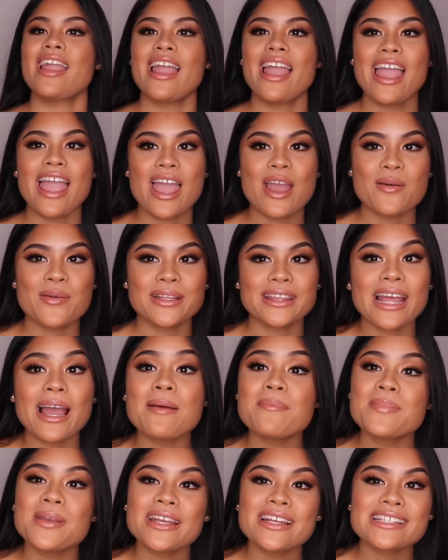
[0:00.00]
And with
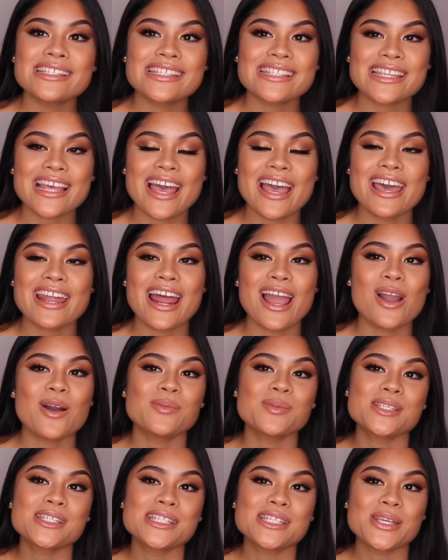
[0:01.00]
that being said, I
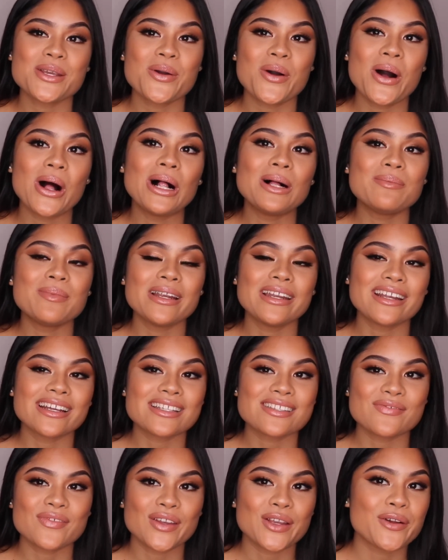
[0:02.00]
hope to see you all in my
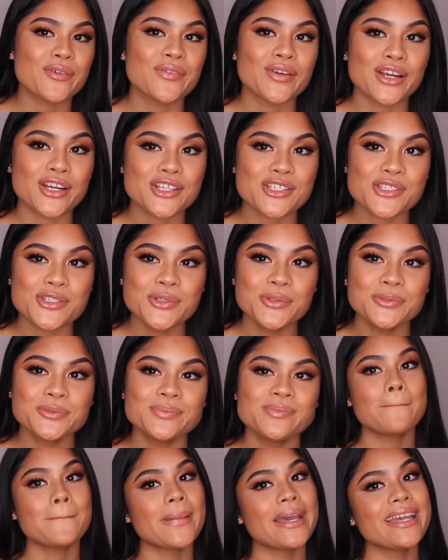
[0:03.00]
next video very
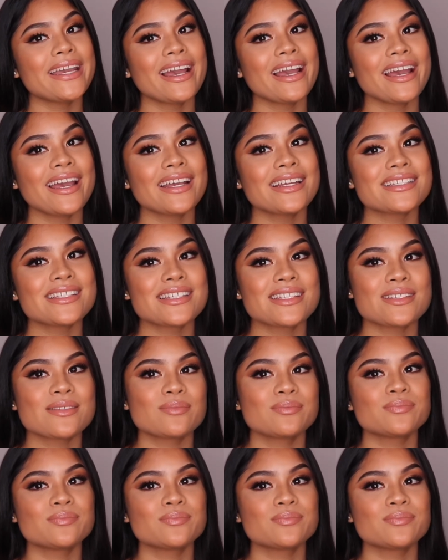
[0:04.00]
soon. Bye guys.